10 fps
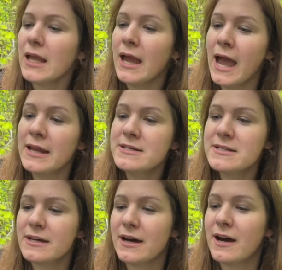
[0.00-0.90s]
And
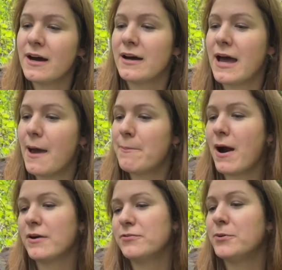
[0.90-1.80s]

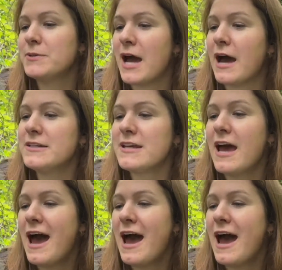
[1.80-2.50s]
apart from that,